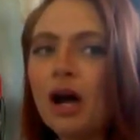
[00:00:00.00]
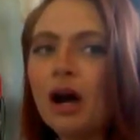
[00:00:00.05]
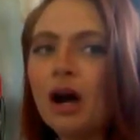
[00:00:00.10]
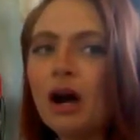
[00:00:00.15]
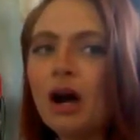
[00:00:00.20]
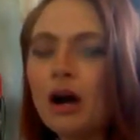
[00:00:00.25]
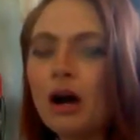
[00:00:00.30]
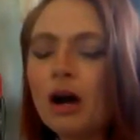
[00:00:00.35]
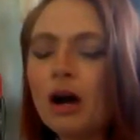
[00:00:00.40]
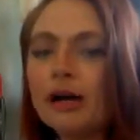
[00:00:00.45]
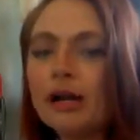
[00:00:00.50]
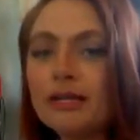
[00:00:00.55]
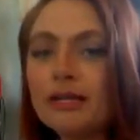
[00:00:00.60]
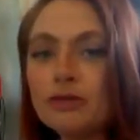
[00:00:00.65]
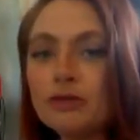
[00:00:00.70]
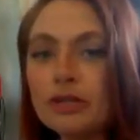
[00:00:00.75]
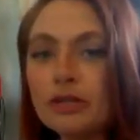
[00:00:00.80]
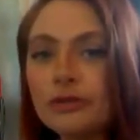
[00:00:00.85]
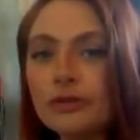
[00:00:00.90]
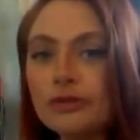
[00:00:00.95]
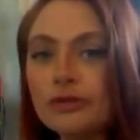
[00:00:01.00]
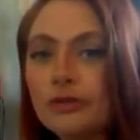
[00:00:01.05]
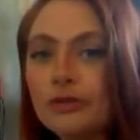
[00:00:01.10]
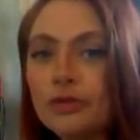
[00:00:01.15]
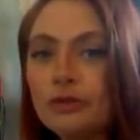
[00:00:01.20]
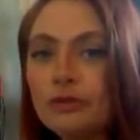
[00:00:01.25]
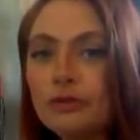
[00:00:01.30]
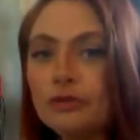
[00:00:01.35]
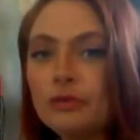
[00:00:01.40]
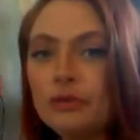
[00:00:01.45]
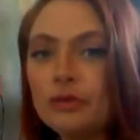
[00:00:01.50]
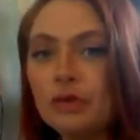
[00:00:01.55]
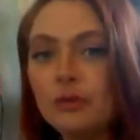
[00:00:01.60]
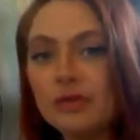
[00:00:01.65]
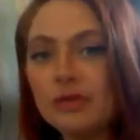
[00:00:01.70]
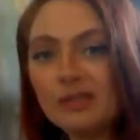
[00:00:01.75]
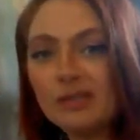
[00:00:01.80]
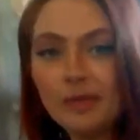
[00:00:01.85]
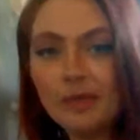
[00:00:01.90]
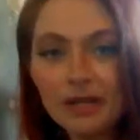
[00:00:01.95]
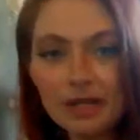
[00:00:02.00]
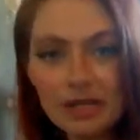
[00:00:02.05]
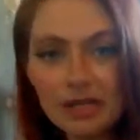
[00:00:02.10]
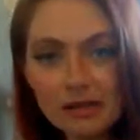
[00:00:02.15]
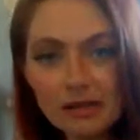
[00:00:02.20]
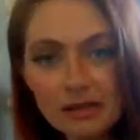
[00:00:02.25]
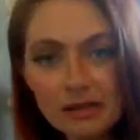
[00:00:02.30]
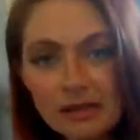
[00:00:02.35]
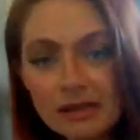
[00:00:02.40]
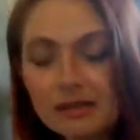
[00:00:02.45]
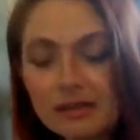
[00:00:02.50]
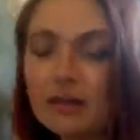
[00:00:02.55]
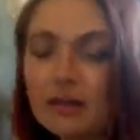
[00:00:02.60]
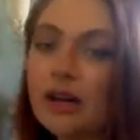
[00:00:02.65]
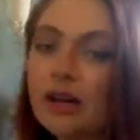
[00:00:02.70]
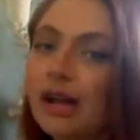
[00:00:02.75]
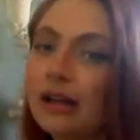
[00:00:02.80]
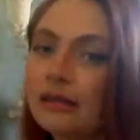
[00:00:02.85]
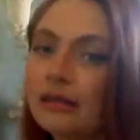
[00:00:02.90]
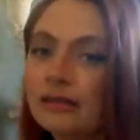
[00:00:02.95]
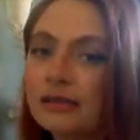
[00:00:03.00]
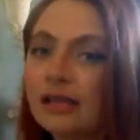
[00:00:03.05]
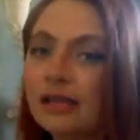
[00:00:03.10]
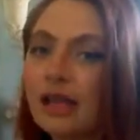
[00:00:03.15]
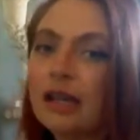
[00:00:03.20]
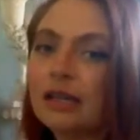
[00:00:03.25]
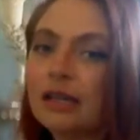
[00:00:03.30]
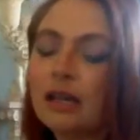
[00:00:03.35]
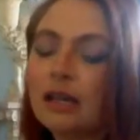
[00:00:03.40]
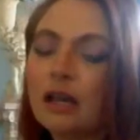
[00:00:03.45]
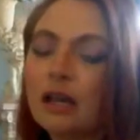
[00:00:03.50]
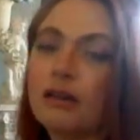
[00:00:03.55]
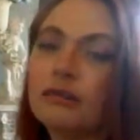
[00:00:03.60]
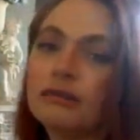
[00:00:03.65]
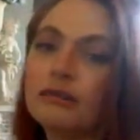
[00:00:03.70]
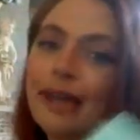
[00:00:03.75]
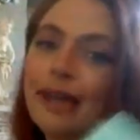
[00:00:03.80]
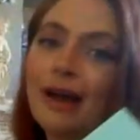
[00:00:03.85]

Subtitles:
are introduced to new experiences that are outside of